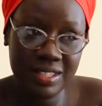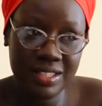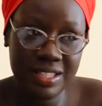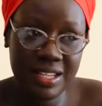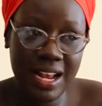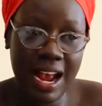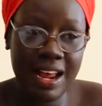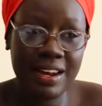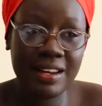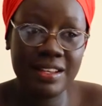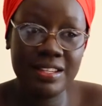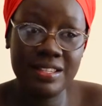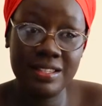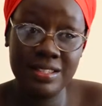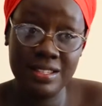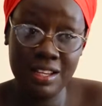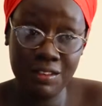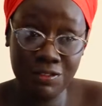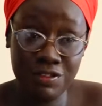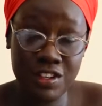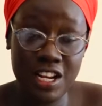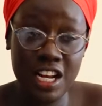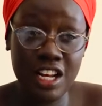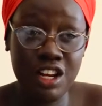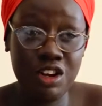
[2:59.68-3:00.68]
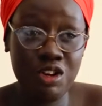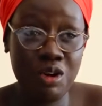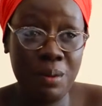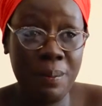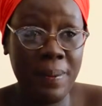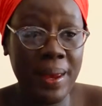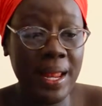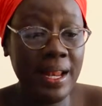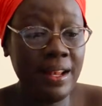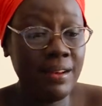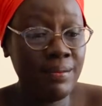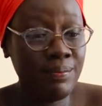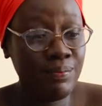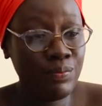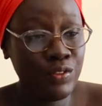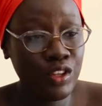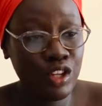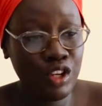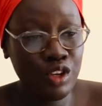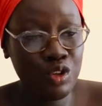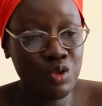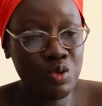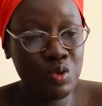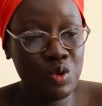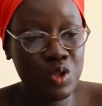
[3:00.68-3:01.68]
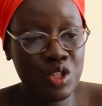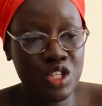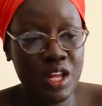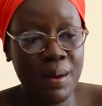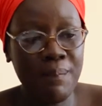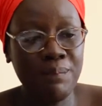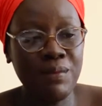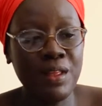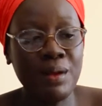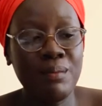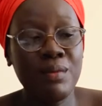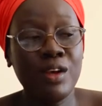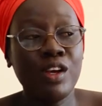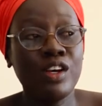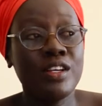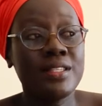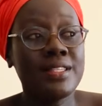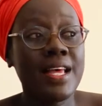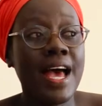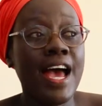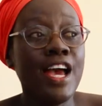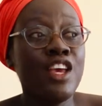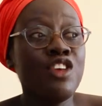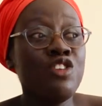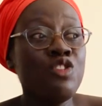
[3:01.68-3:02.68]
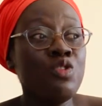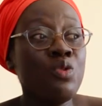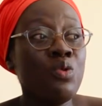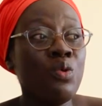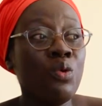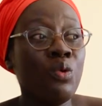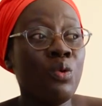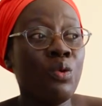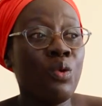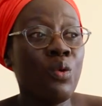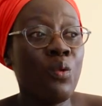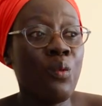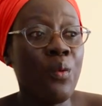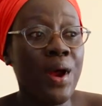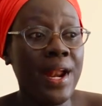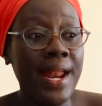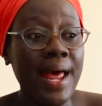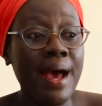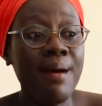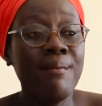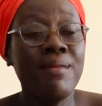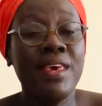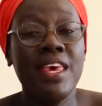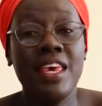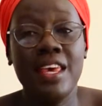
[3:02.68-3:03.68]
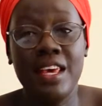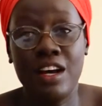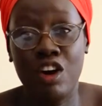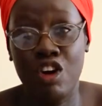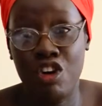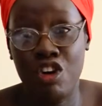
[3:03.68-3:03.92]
kind of sift a little bit, do something because I knew when I'm here